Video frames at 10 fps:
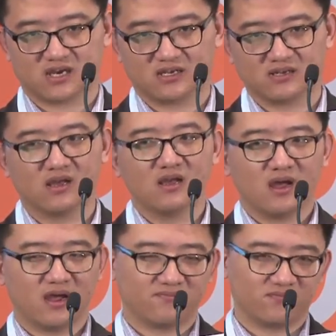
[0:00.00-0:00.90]

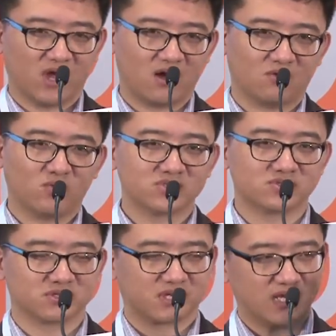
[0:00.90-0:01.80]
and once
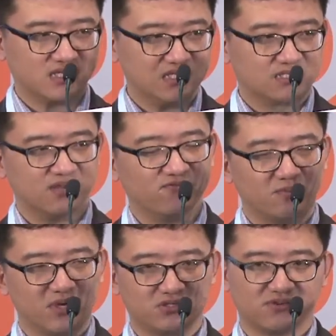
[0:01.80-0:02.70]
you get this
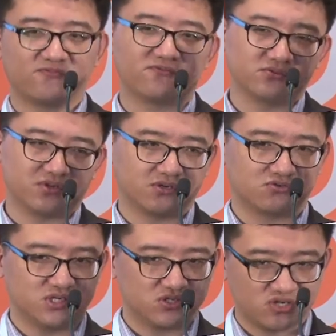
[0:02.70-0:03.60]
information through the
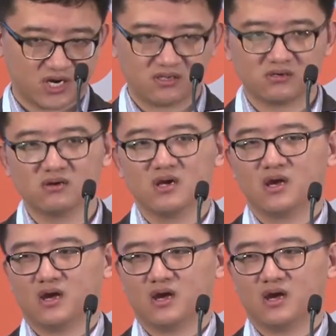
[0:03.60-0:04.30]
Twitter channel,